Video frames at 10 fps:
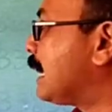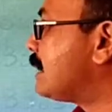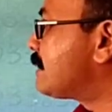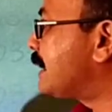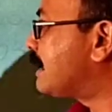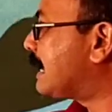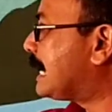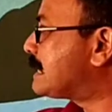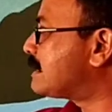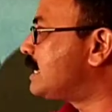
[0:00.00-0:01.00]
is taken
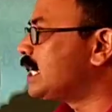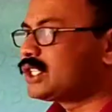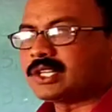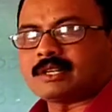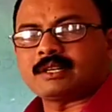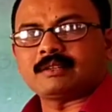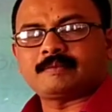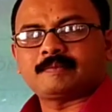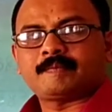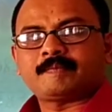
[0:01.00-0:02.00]
as d,
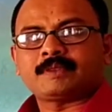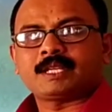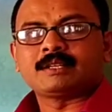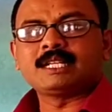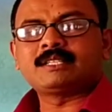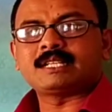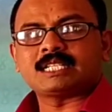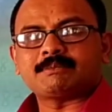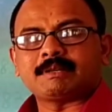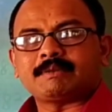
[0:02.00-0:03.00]
children,
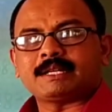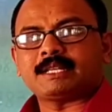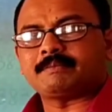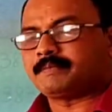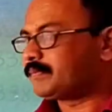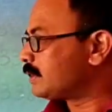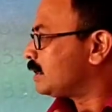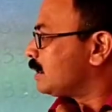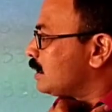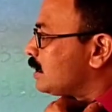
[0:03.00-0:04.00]
distance between them.
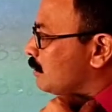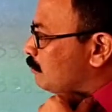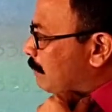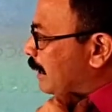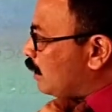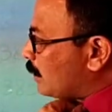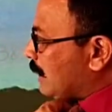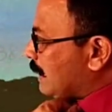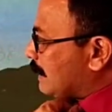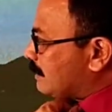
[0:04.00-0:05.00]
By
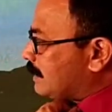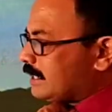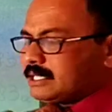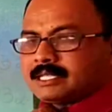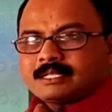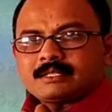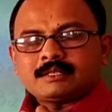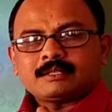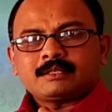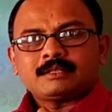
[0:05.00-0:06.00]
looking at this
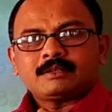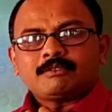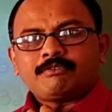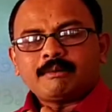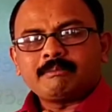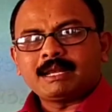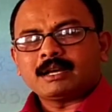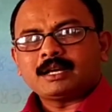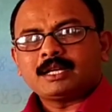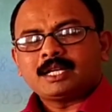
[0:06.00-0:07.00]

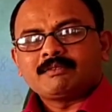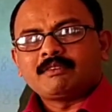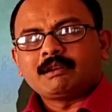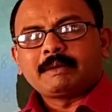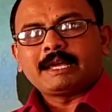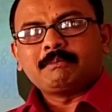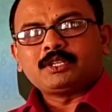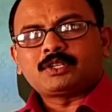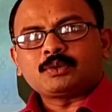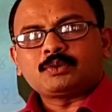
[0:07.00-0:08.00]
formula, we will be
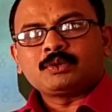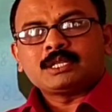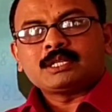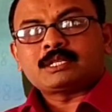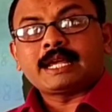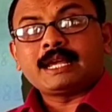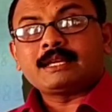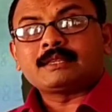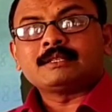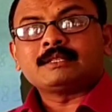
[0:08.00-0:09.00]
able to
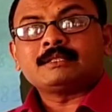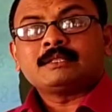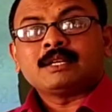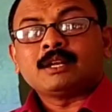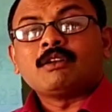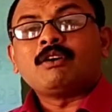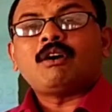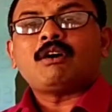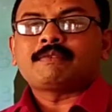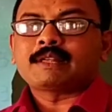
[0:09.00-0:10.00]
say the law
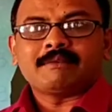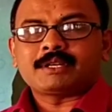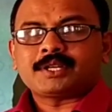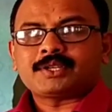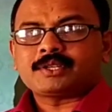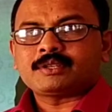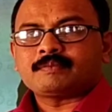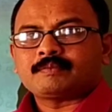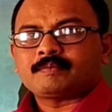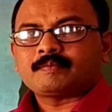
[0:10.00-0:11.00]
of gravitation.